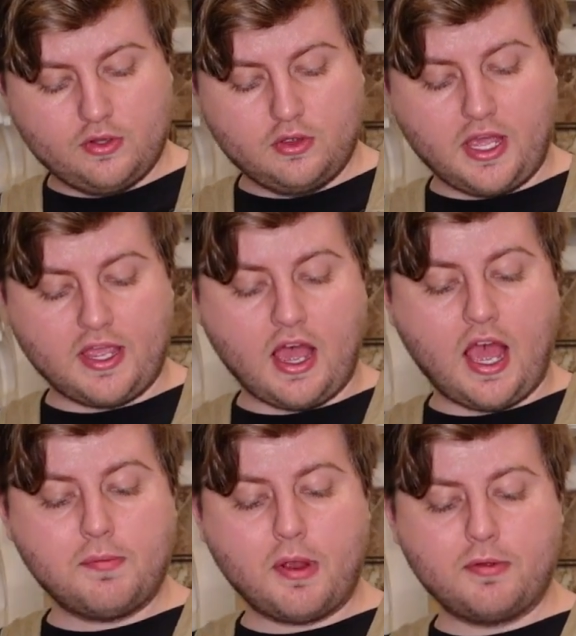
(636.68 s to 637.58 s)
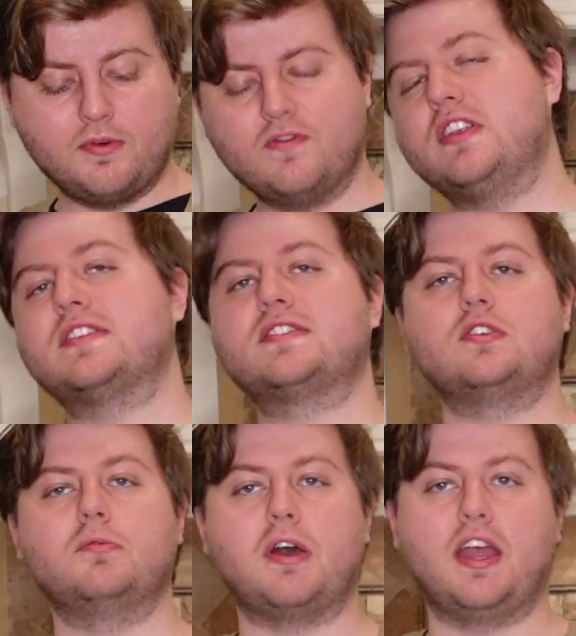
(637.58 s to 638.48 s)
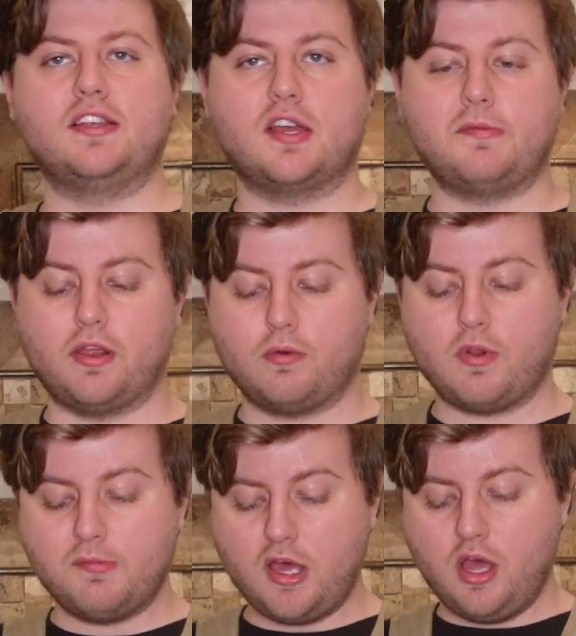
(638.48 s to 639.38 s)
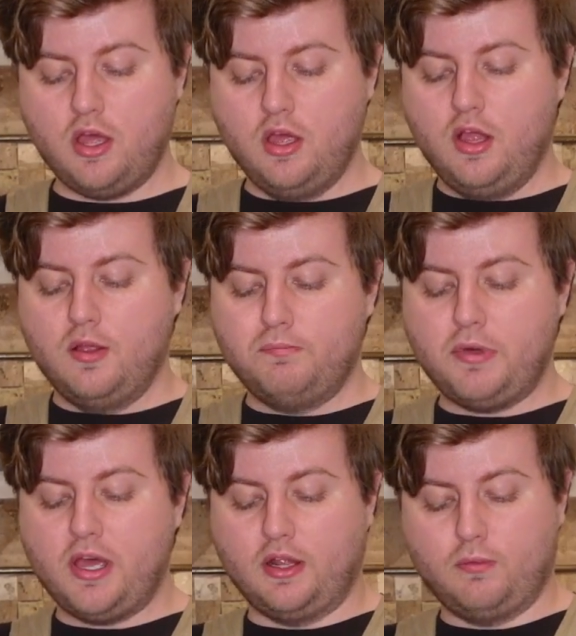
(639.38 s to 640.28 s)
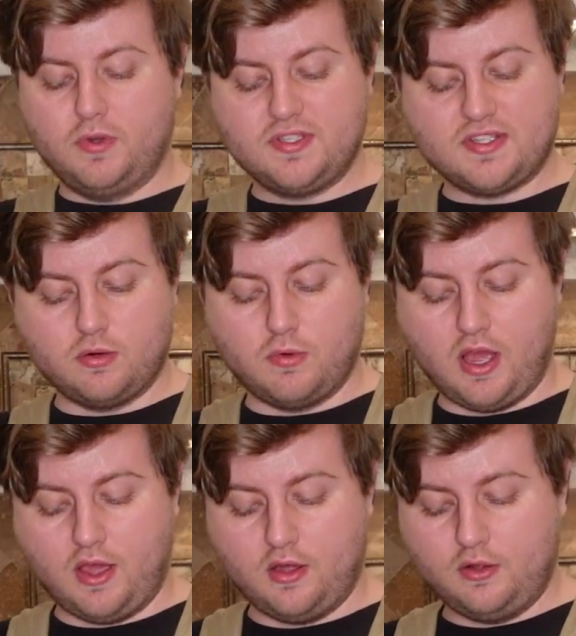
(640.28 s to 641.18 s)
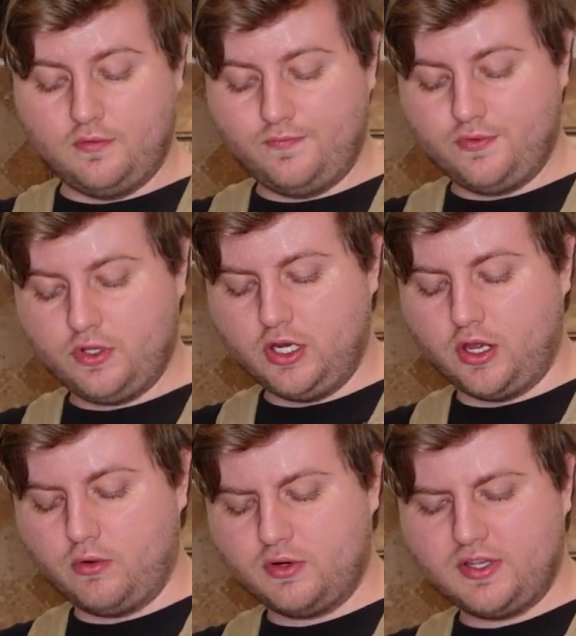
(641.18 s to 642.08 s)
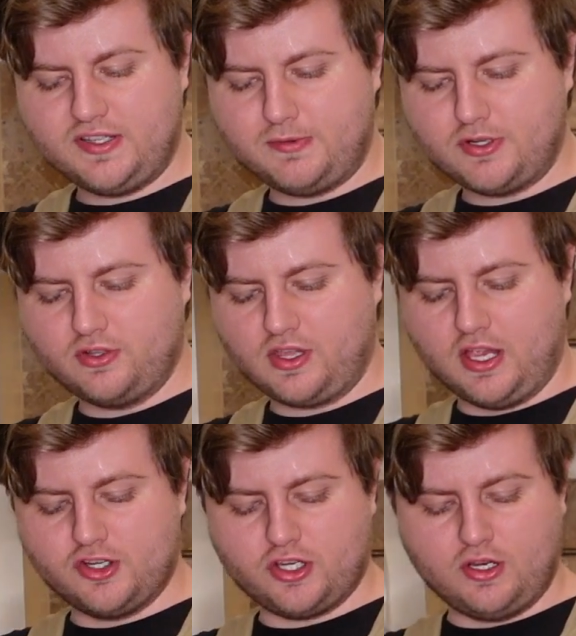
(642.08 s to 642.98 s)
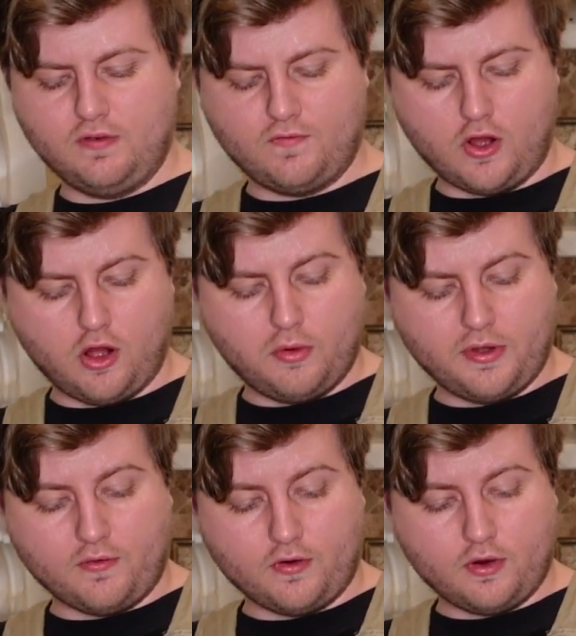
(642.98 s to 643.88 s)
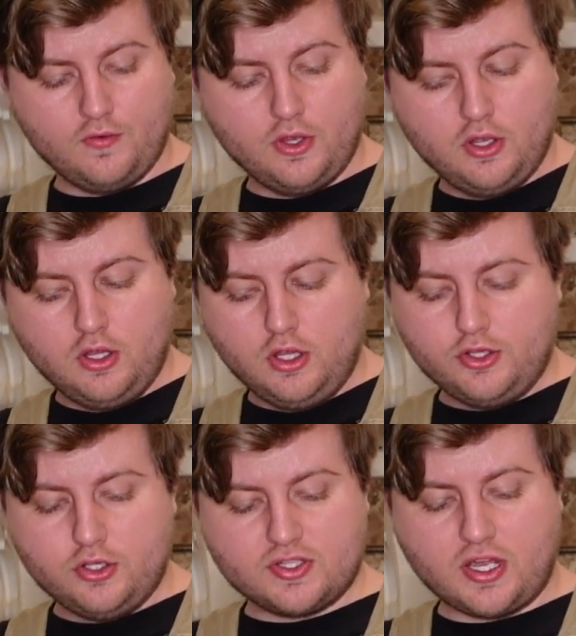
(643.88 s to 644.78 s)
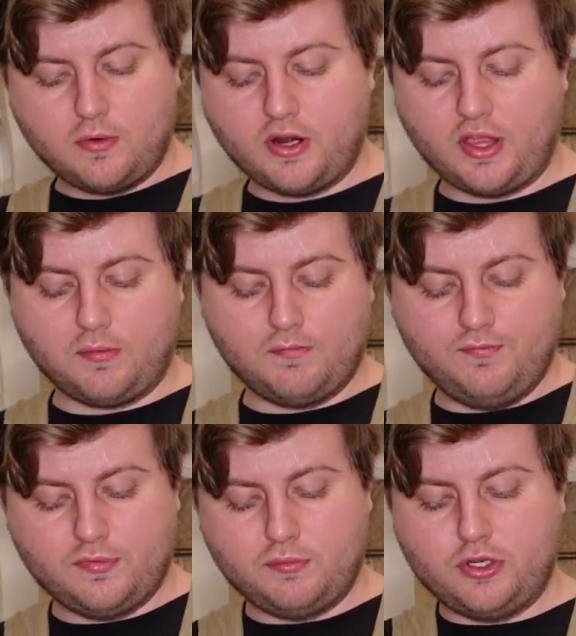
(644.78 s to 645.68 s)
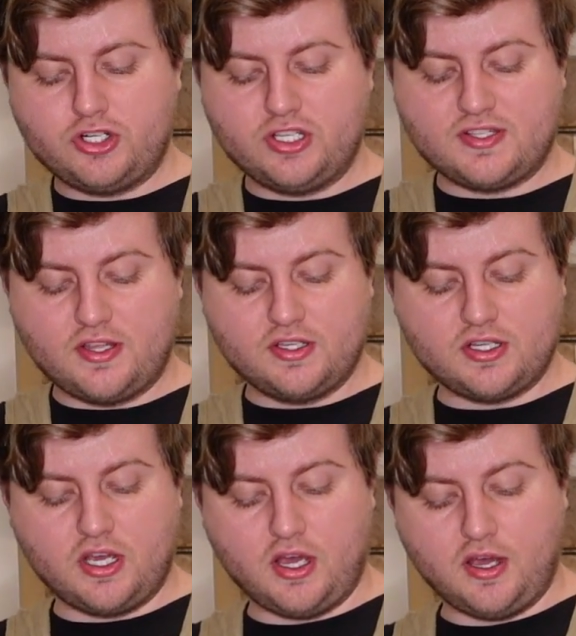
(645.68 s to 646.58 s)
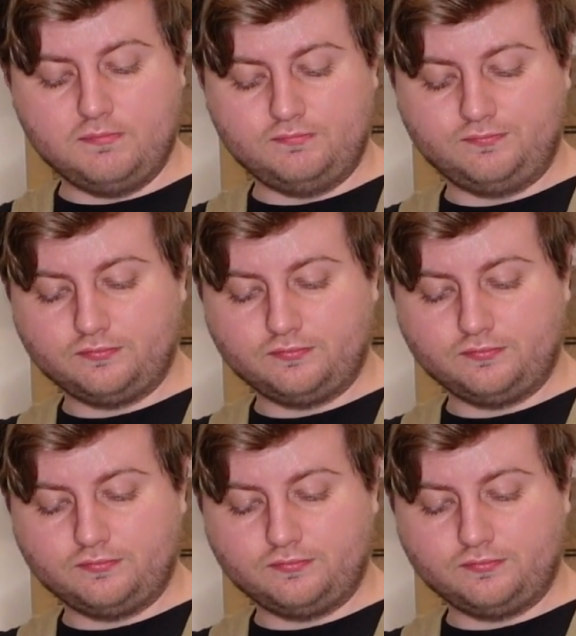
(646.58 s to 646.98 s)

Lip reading: Like, I probably wouldn't feed this to my diabetic grandma, but once in a while, you know, or like special occasion, fall, whatever, you just kind of want to like push this on the top.